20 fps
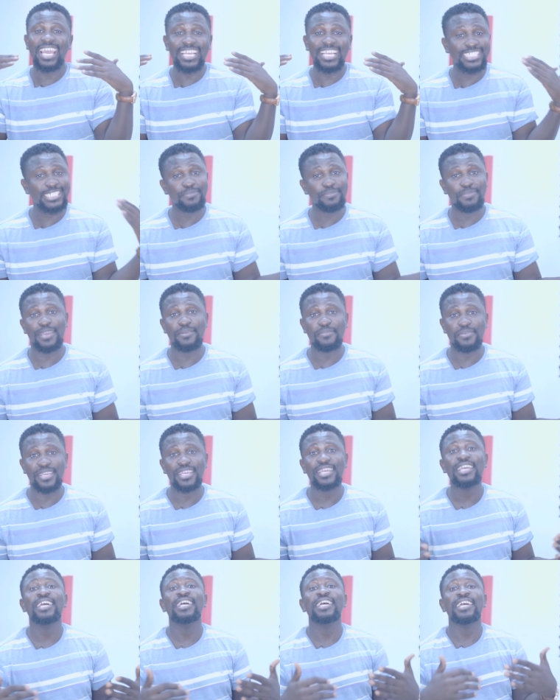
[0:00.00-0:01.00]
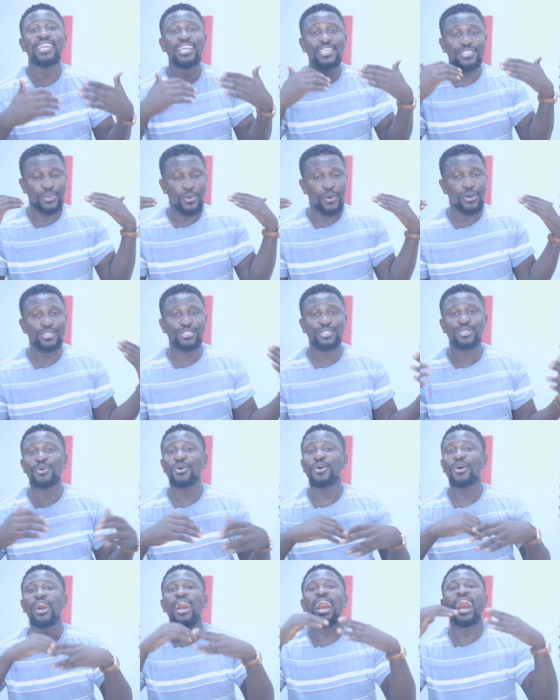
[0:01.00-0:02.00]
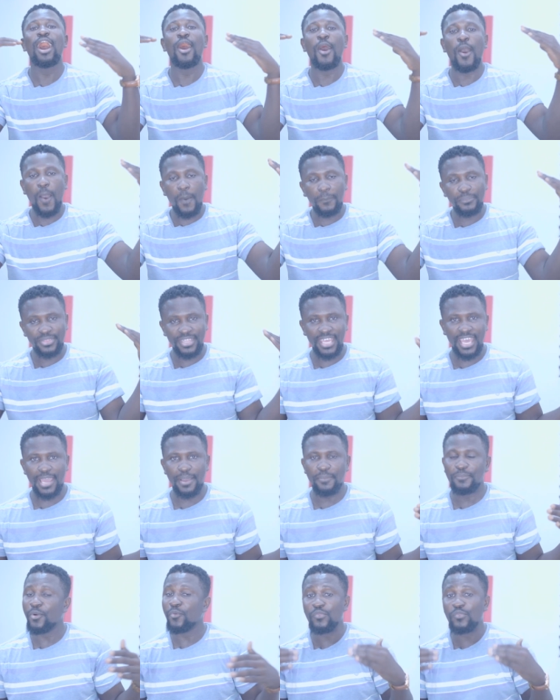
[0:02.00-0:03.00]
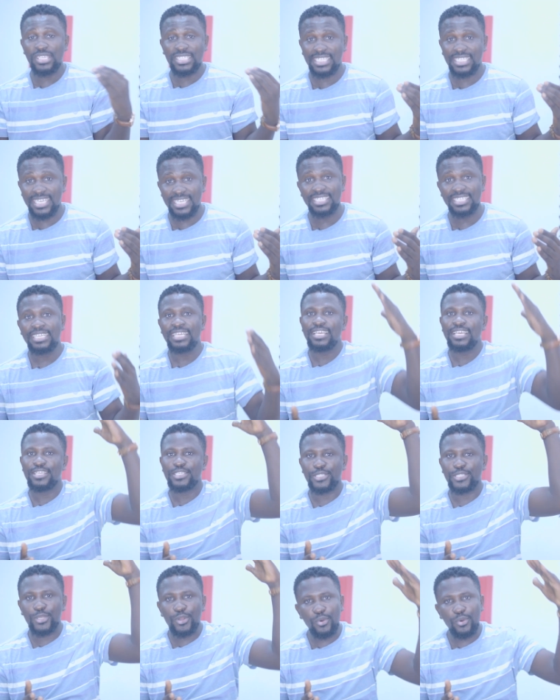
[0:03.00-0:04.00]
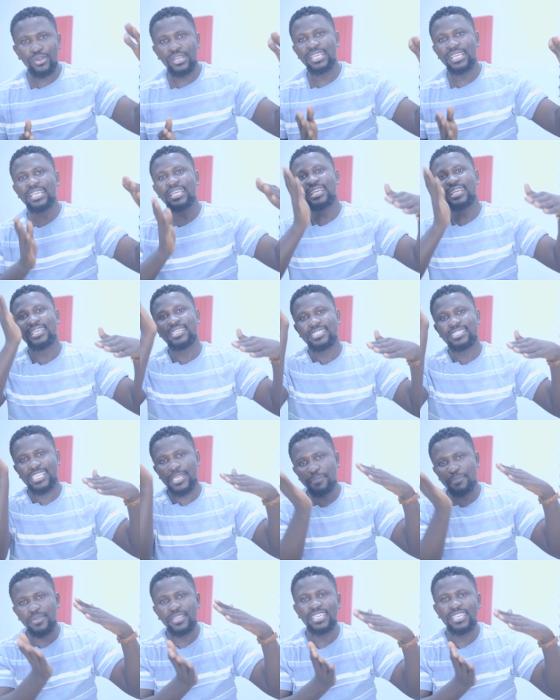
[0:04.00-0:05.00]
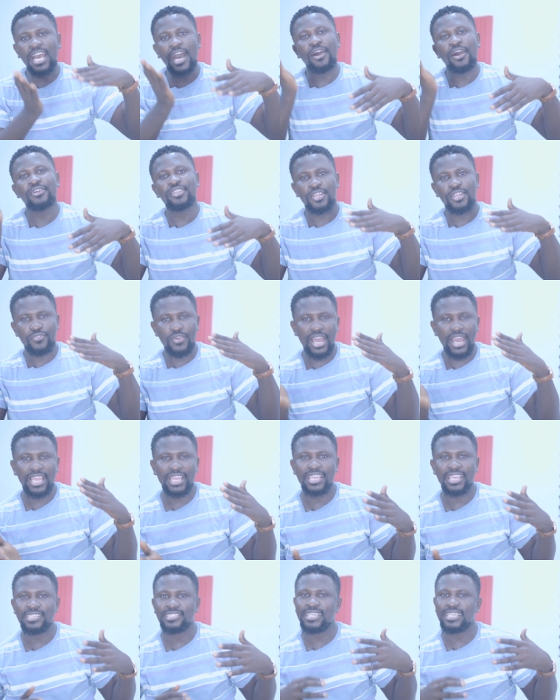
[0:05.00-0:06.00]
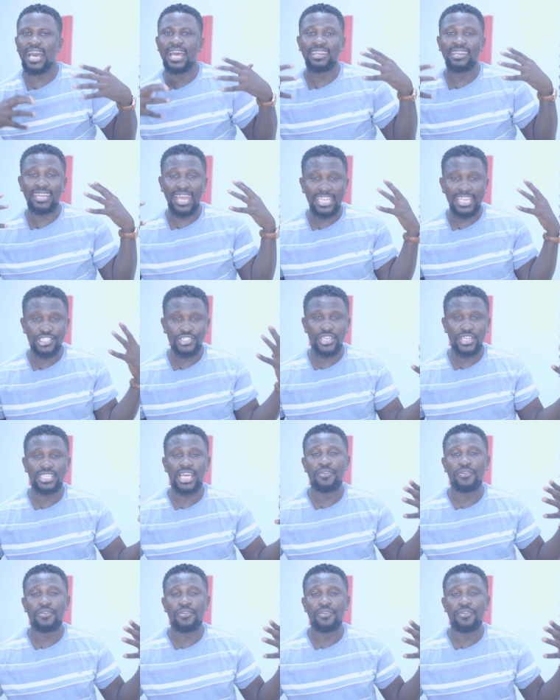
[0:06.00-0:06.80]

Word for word: AG Baby is also up there. Wizkid slowly slipping down the rankings and Nigerians